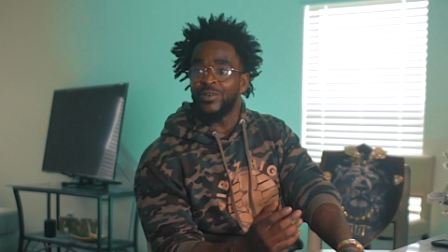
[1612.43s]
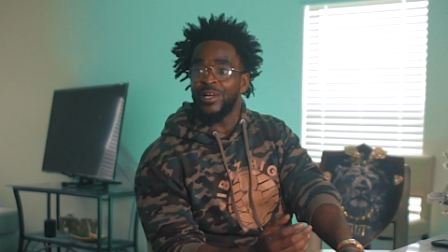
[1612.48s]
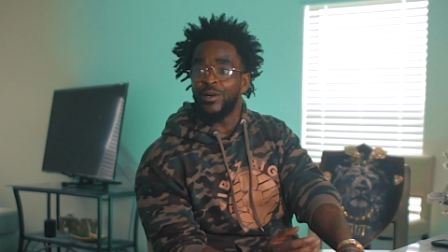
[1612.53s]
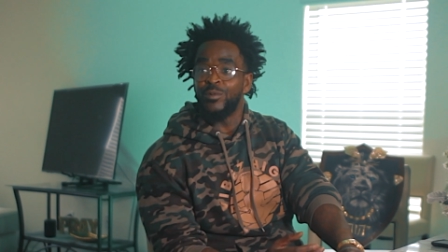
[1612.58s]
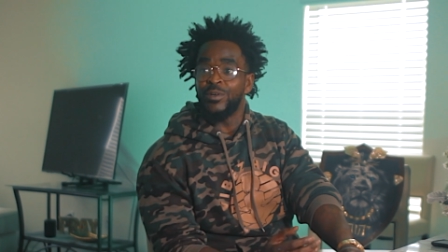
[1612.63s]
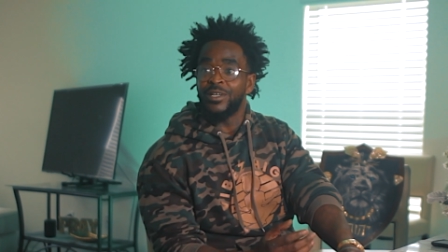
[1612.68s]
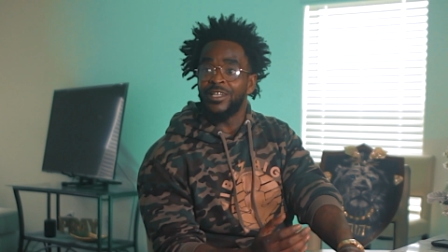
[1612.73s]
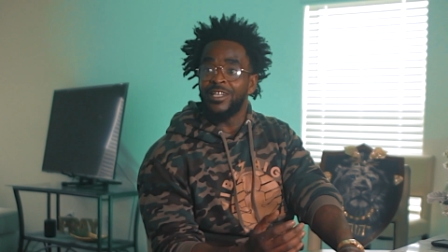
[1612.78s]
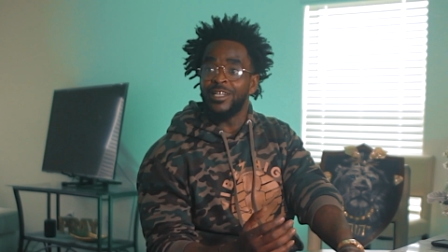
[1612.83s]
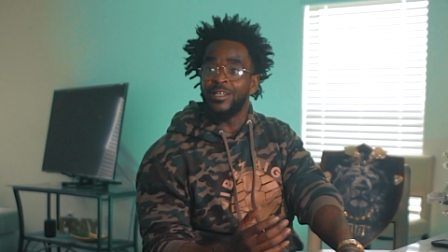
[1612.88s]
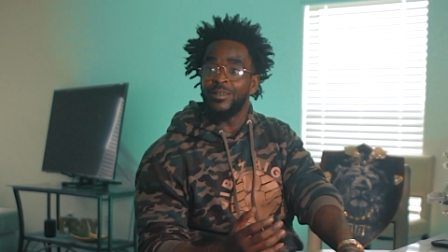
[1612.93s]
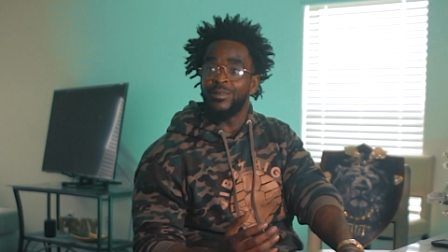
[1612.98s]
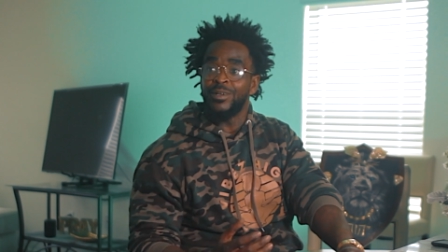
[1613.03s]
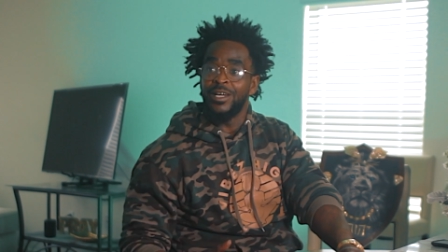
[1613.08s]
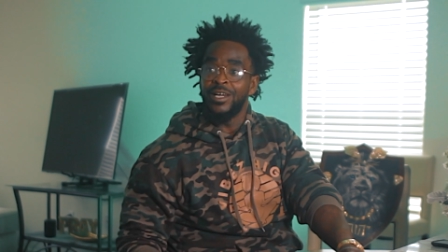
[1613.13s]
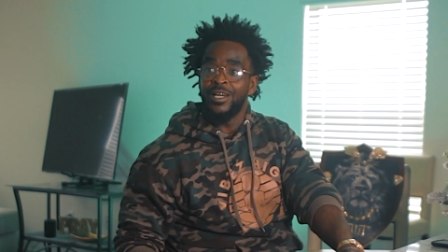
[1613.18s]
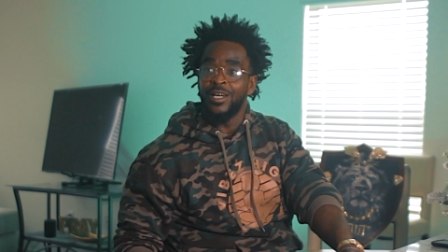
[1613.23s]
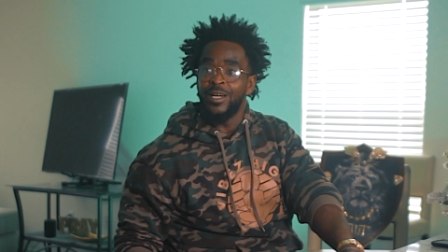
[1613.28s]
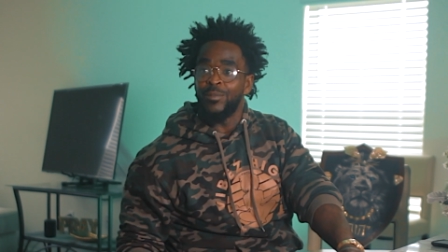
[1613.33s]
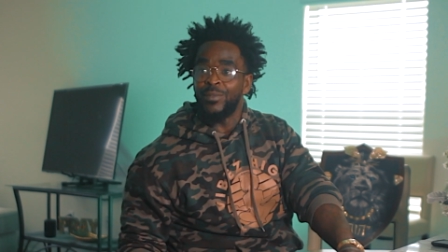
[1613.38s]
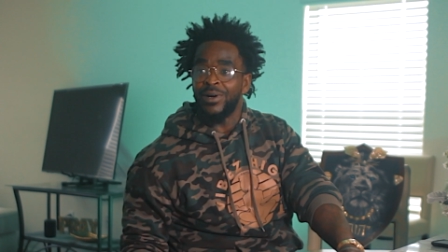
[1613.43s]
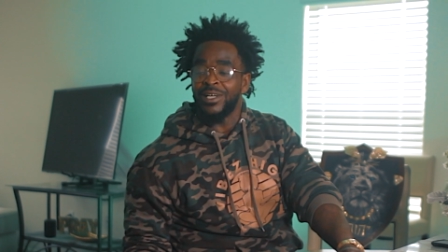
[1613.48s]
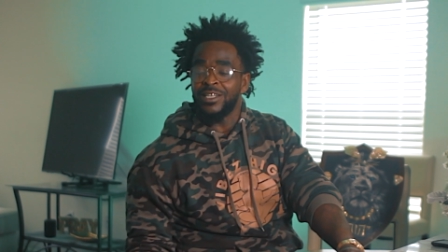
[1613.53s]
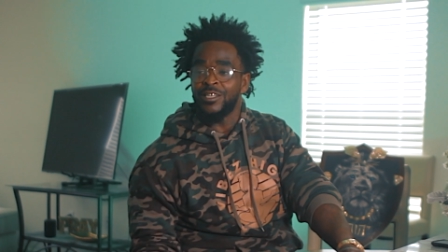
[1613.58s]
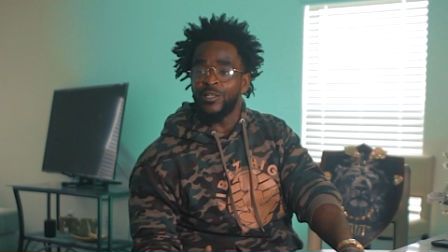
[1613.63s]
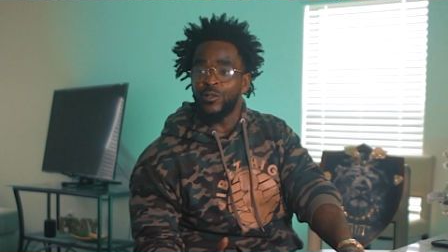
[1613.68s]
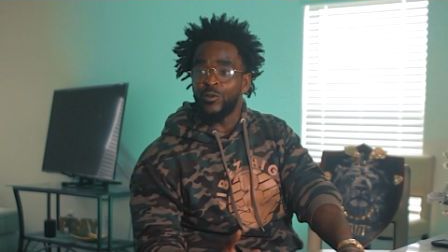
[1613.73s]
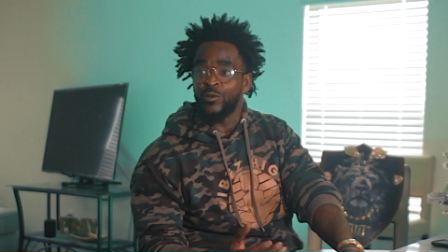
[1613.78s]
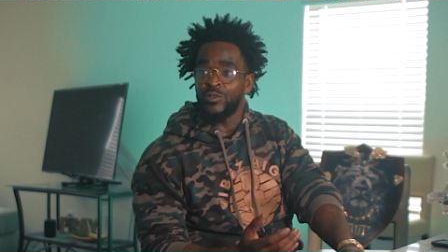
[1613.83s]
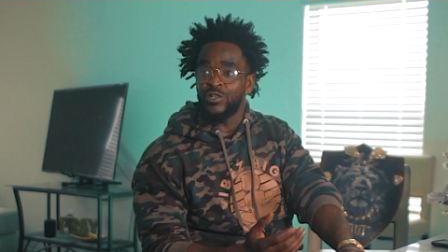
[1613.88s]
That will keep my
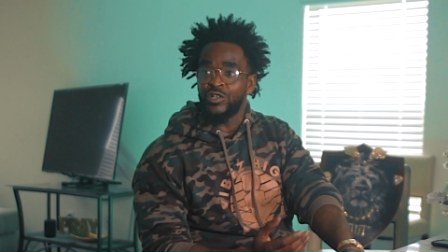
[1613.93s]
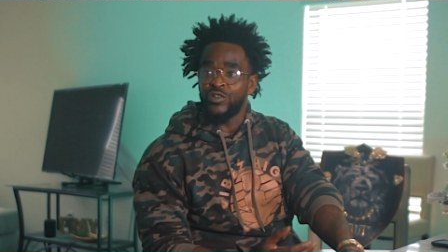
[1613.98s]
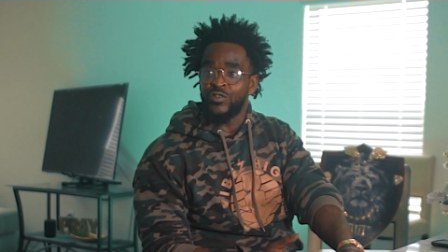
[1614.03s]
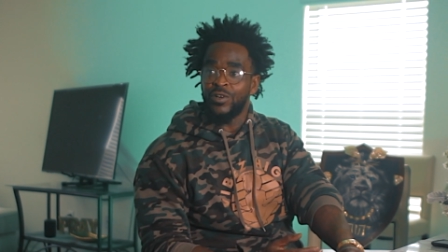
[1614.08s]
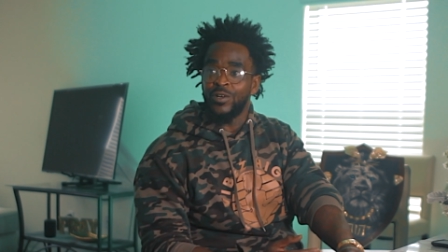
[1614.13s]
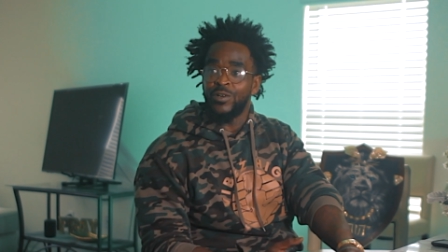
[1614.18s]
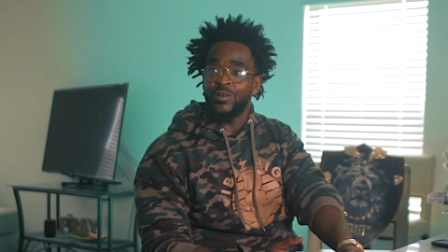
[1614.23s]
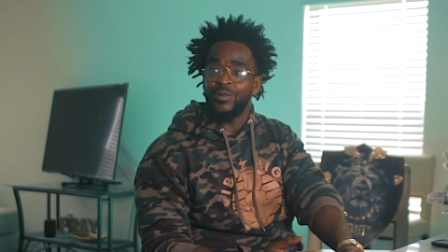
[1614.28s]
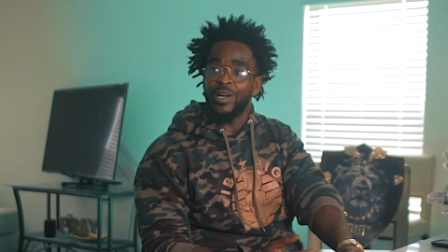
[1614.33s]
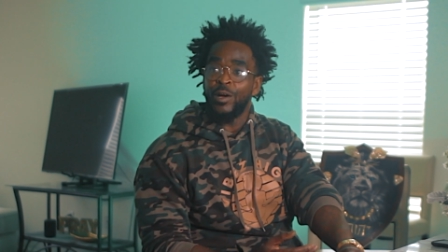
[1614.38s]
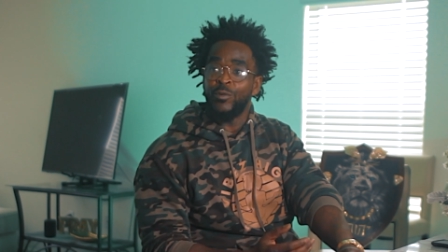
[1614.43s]
circle strong.